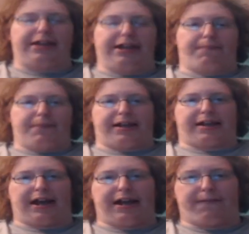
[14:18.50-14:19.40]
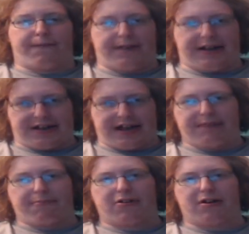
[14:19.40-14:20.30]
Abyss kind of fits
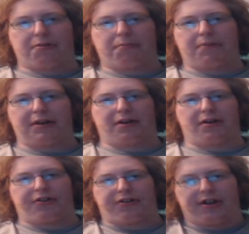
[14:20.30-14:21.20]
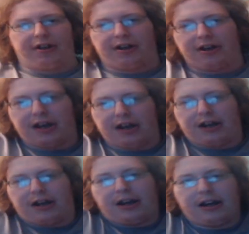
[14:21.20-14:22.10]
anymore, because
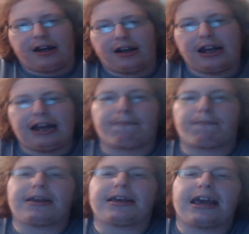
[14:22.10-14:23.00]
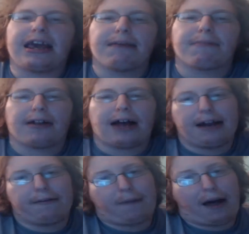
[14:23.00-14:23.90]
it became a lot
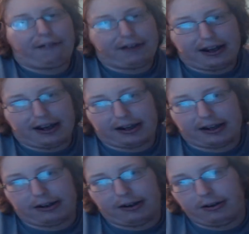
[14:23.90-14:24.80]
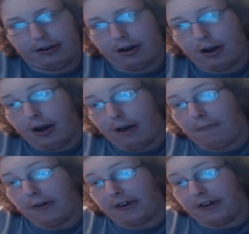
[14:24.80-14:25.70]
of politics,
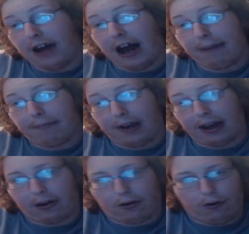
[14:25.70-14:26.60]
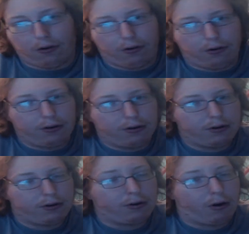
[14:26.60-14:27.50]
but it's not a
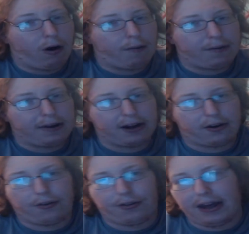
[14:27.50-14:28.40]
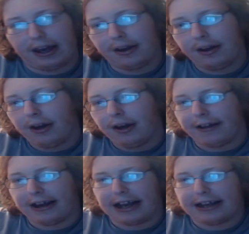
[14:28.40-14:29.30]
all political thing.
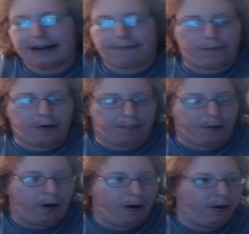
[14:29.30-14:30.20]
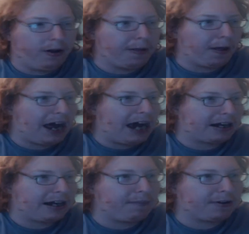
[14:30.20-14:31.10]
Like, I did football in the
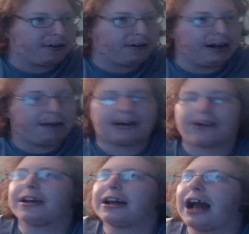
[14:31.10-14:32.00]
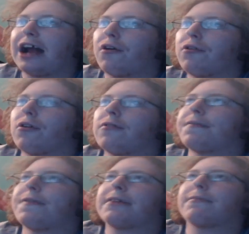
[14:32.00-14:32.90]
last episode, and I'm just like, I don't know if
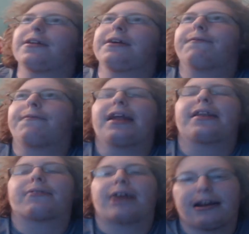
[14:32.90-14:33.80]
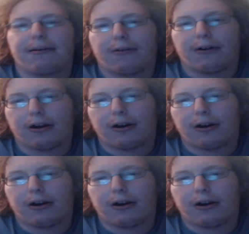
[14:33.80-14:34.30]
this really fits anymore.